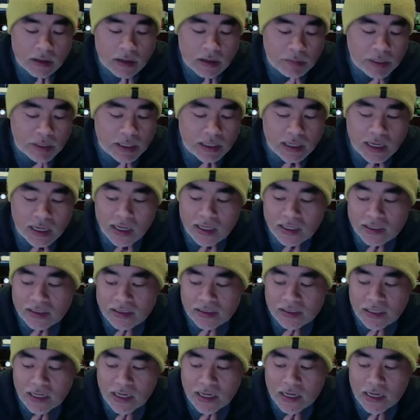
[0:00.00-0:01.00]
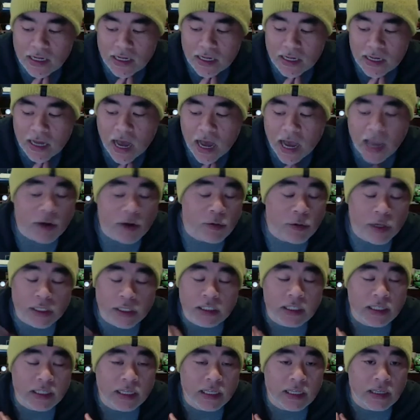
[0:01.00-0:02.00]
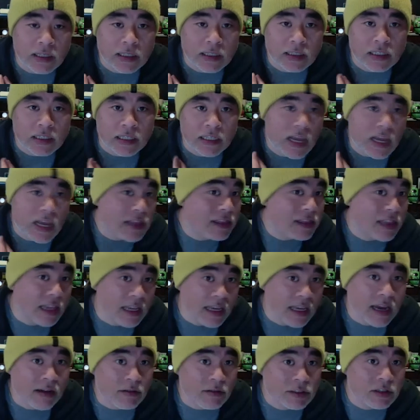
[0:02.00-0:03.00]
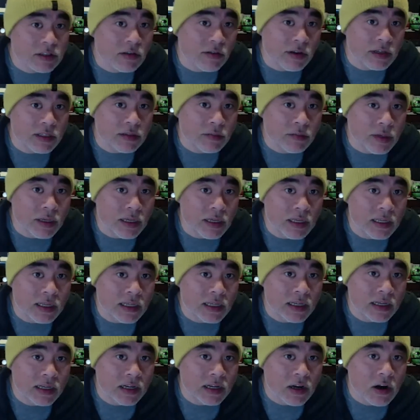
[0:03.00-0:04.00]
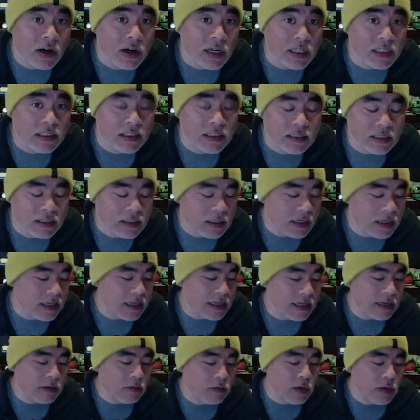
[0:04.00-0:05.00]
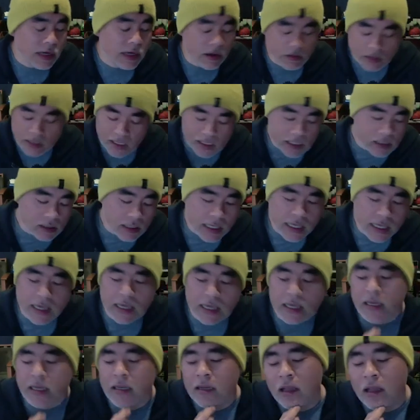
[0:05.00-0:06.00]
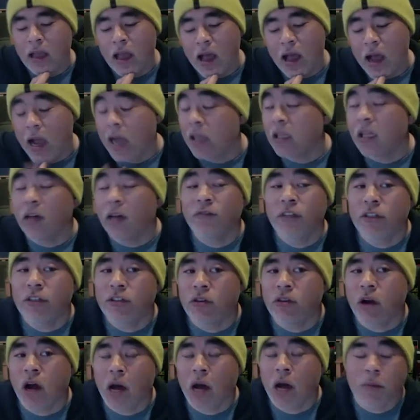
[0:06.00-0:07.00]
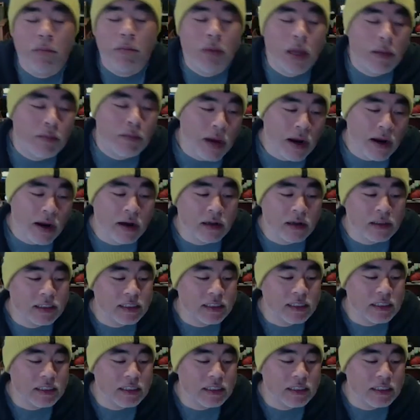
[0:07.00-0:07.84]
because I originally did not think I was going to be an artist. When I was a little kid, I loved to draw, but my parents